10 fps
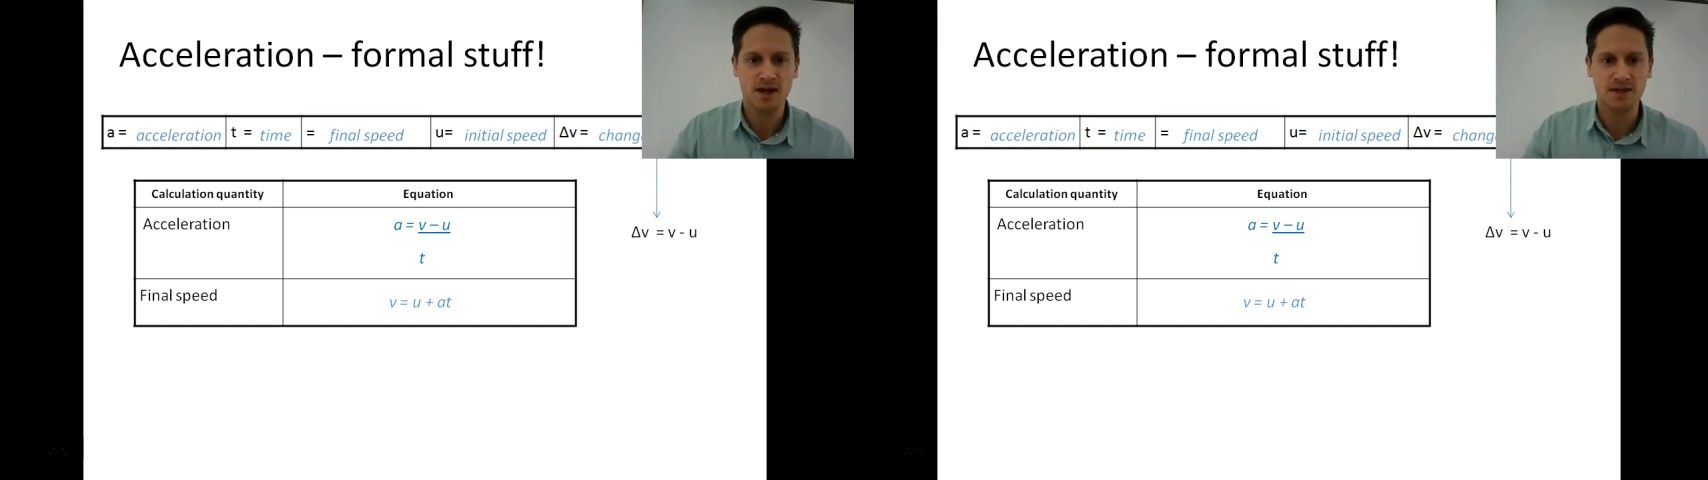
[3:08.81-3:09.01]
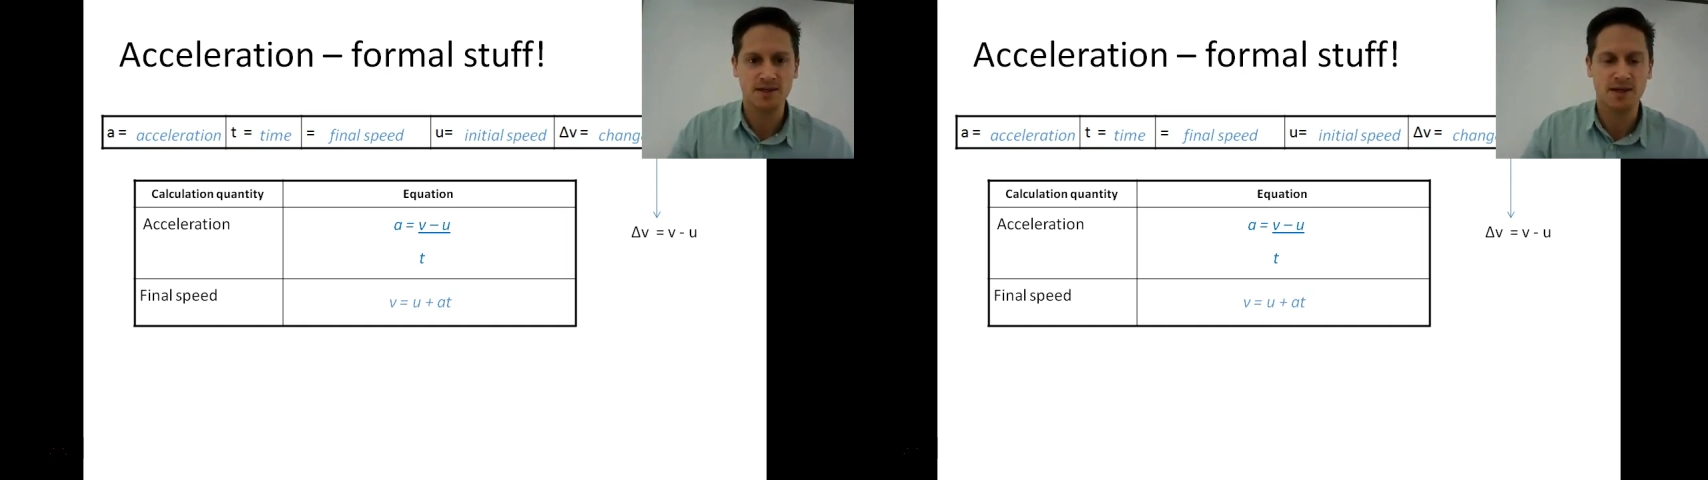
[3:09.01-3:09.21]

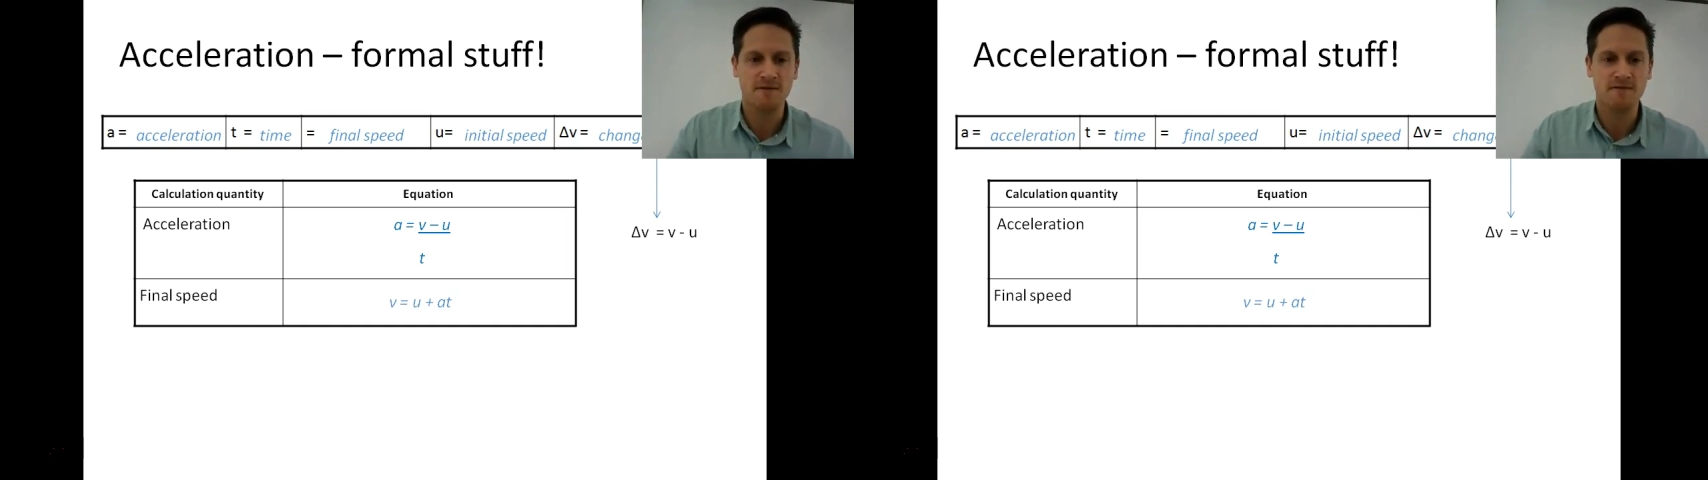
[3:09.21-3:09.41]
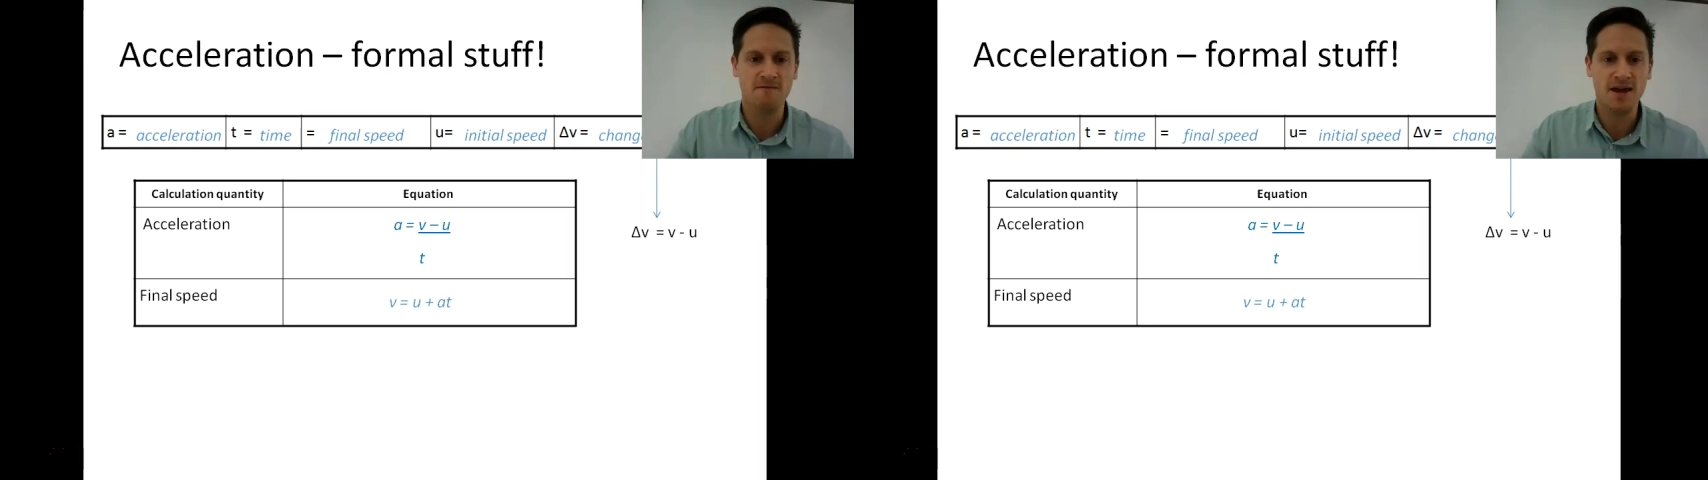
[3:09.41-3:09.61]
is
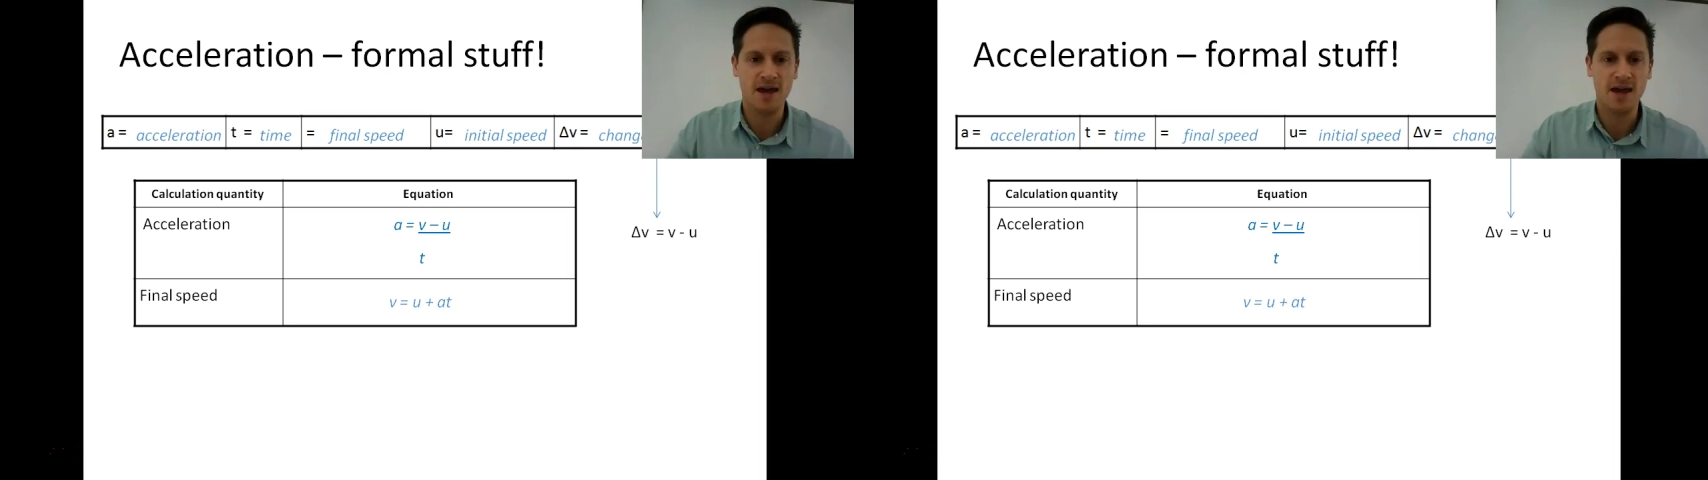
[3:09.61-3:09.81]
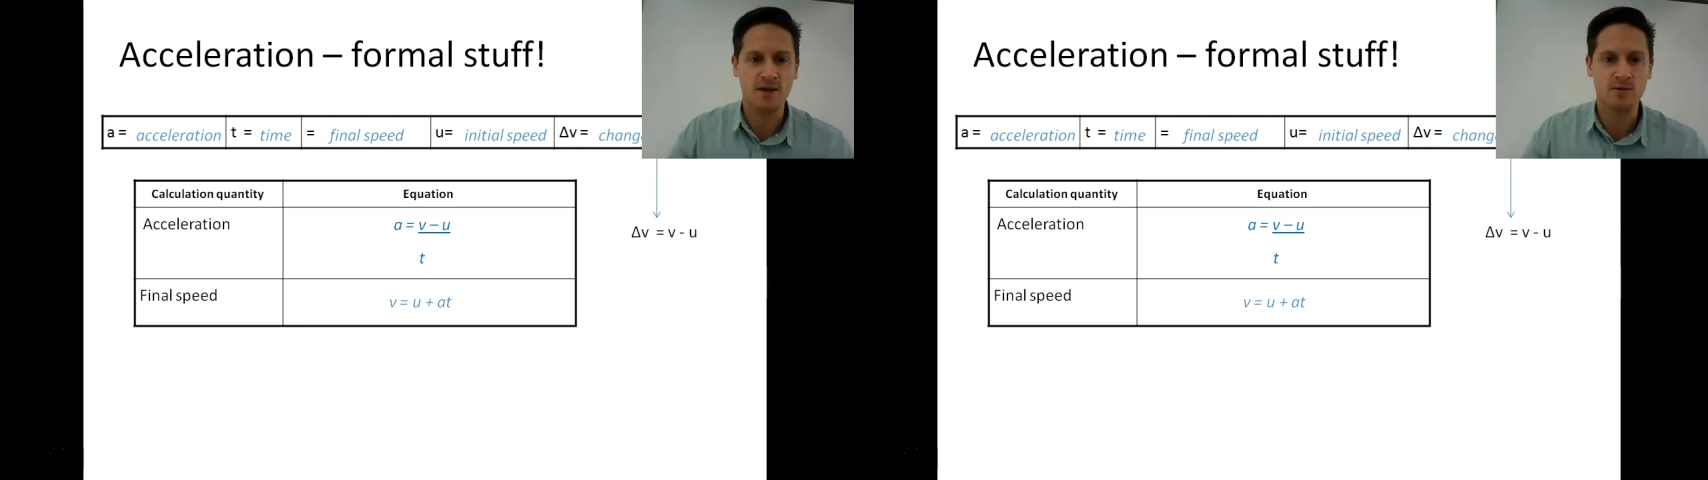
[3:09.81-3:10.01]

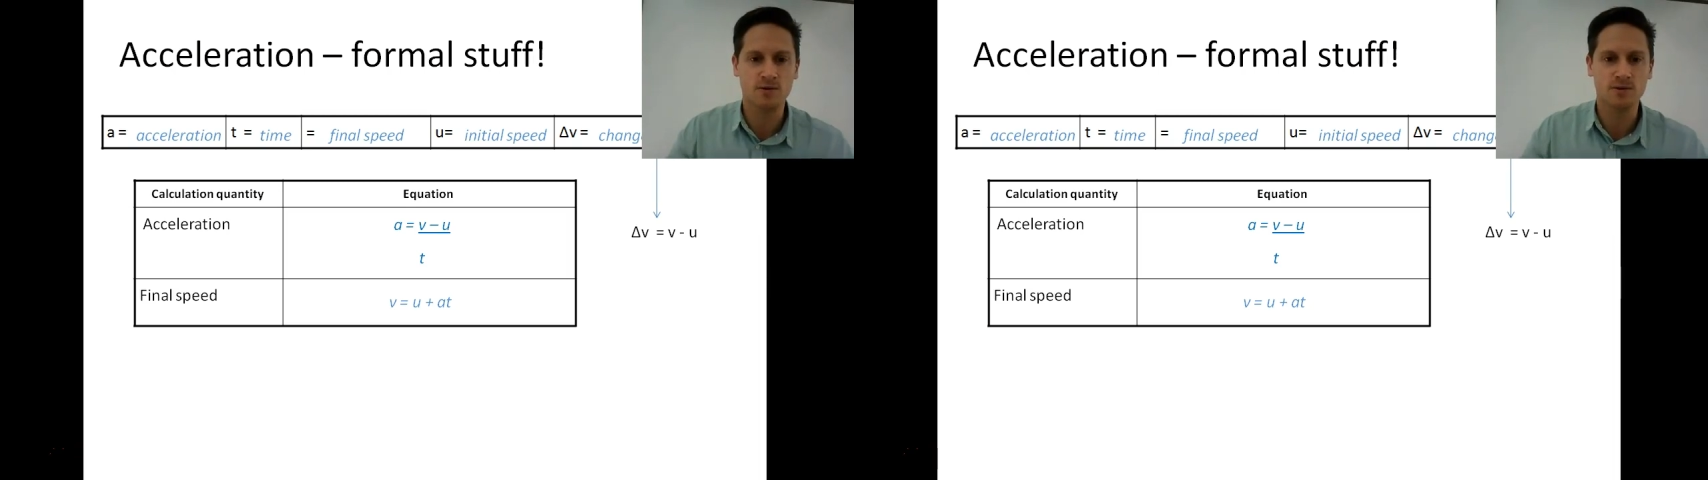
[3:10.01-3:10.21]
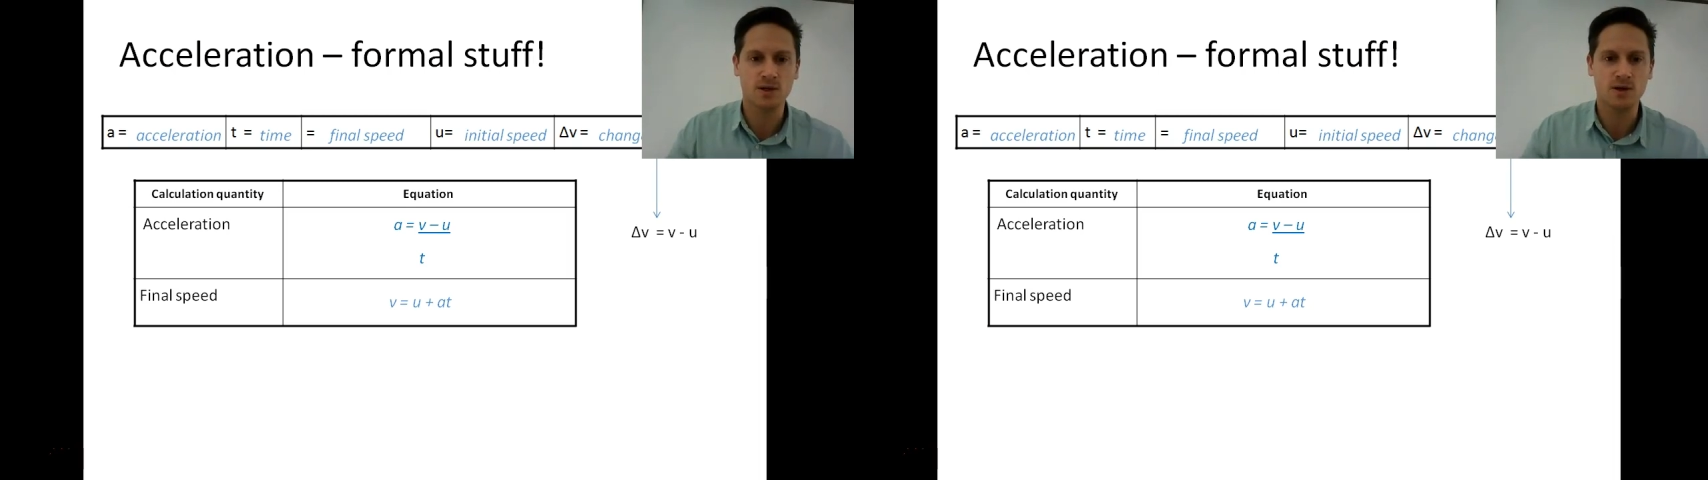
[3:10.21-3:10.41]
V
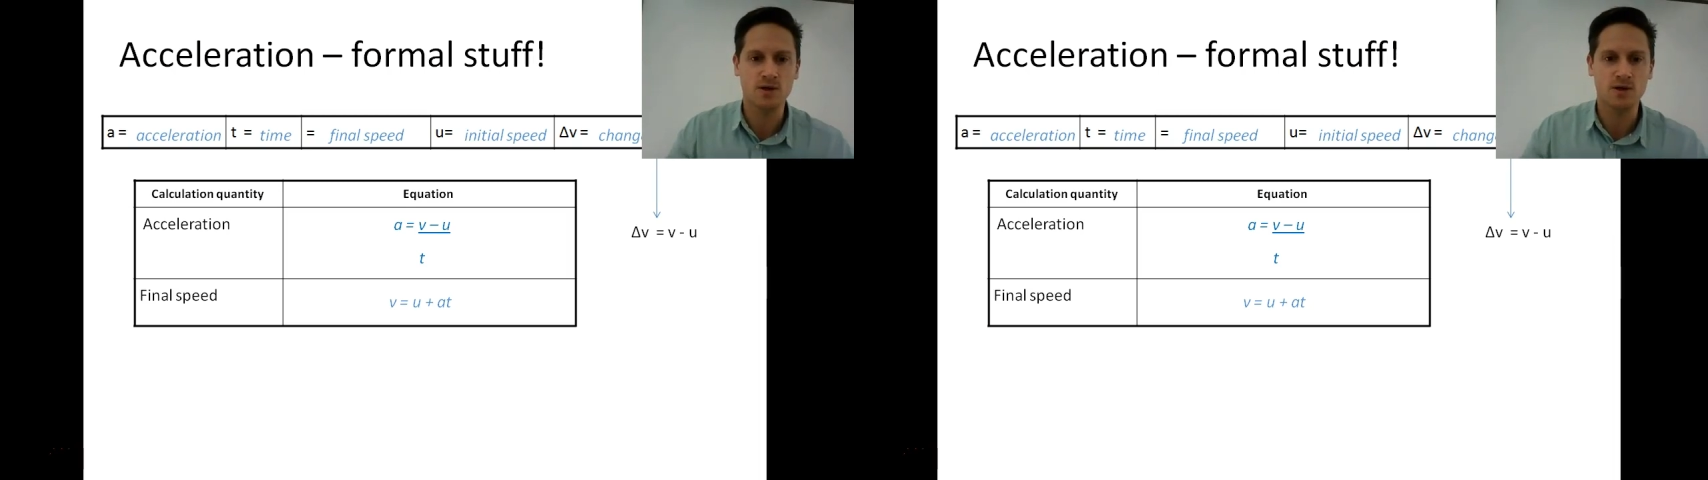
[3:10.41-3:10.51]
equals